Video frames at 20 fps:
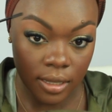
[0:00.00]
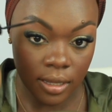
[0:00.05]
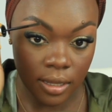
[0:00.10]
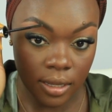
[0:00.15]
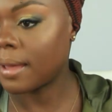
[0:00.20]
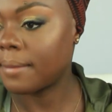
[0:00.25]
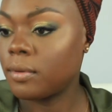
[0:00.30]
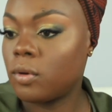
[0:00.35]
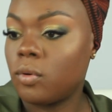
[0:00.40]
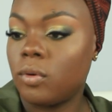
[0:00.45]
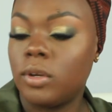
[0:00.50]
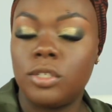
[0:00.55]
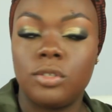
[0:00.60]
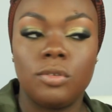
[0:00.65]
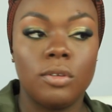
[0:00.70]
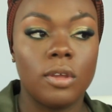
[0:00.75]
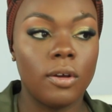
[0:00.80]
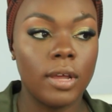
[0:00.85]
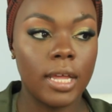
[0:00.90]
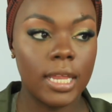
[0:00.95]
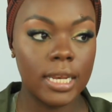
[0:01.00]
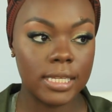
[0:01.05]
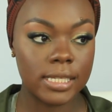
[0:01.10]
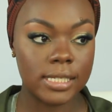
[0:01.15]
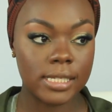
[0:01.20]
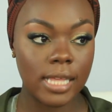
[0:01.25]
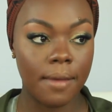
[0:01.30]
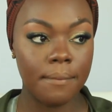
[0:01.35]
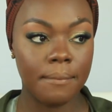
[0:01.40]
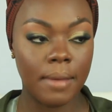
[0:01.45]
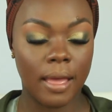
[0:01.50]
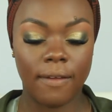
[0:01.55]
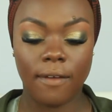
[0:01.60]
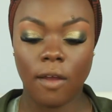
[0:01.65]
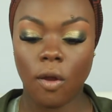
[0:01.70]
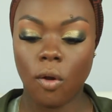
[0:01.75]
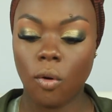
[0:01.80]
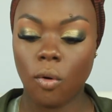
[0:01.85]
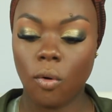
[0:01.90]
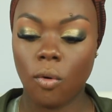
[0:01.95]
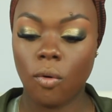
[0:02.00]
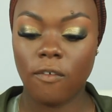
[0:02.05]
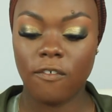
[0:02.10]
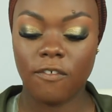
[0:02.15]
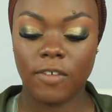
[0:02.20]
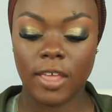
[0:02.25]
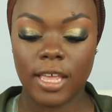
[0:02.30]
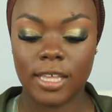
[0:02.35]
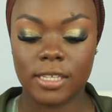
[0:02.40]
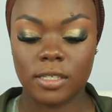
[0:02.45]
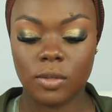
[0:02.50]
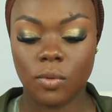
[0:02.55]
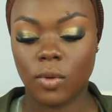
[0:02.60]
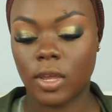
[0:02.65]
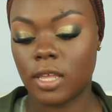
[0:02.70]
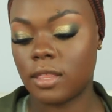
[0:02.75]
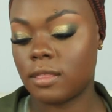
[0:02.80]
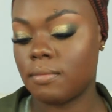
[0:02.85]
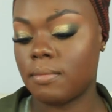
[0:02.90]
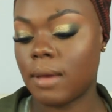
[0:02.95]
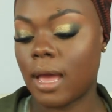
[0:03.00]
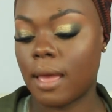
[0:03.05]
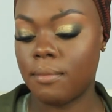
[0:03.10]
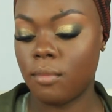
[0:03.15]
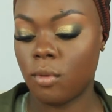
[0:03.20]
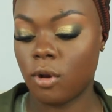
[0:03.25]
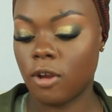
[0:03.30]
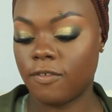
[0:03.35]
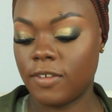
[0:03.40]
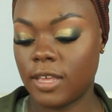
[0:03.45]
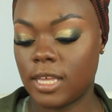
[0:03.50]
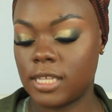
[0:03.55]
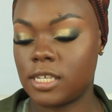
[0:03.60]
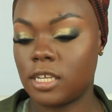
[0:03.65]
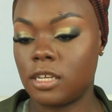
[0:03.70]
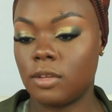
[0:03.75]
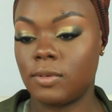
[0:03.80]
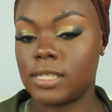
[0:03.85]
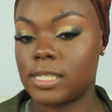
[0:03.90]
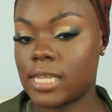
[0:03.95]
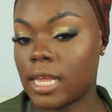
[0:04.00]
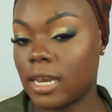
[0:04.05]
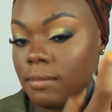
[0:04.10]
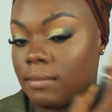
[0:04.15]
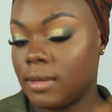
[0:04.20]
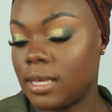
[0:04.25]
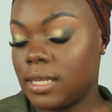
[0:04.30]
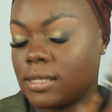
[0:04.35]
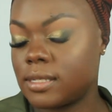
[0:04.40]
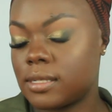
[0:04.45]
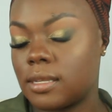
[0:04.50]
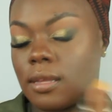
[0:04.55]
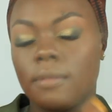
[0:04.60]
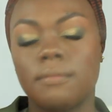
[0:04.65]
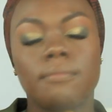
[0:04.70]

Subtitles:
I'm going to go ahead and set my whole face with my Morphe Continuous Setting Mist.